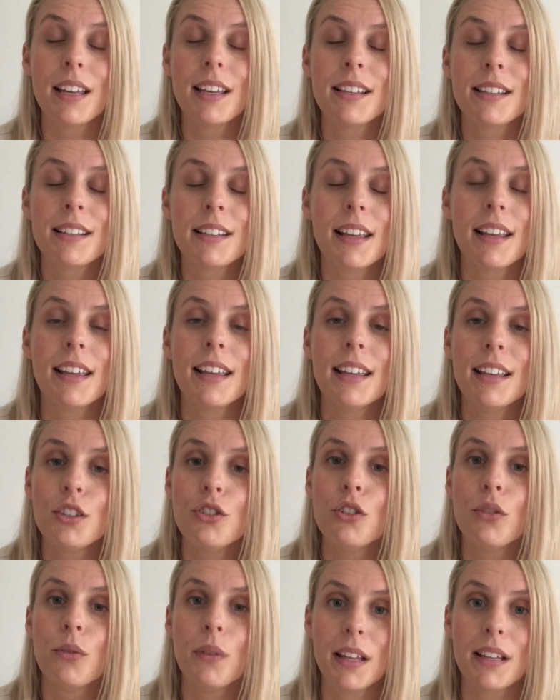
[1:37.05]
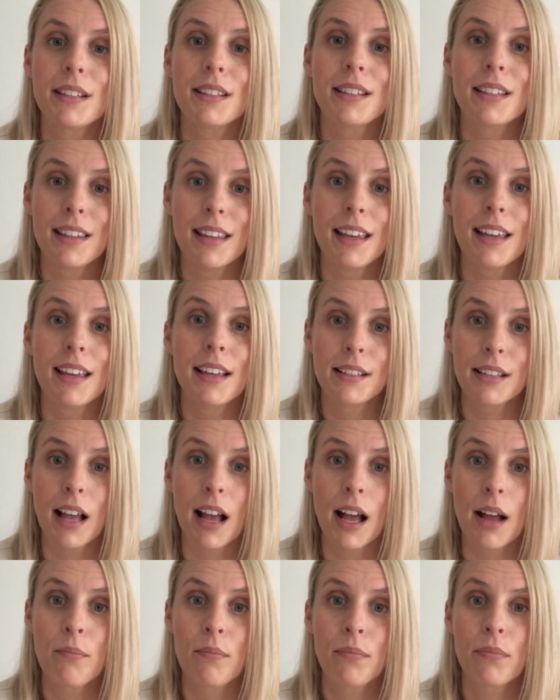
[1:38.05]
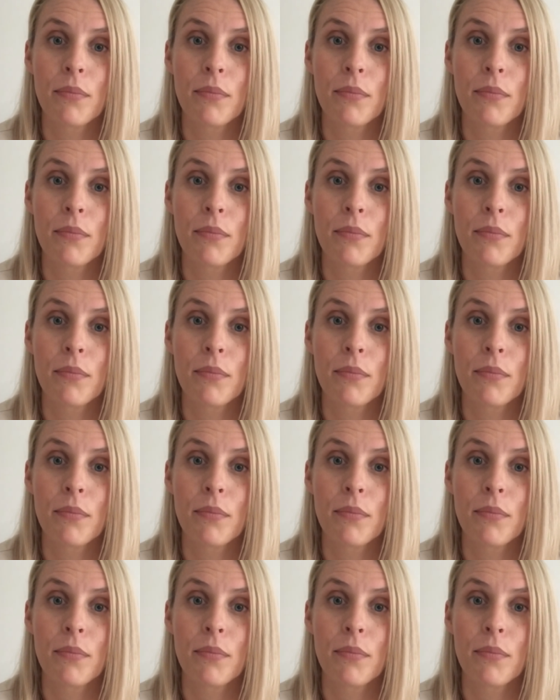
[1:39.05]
is to ease you into the exam.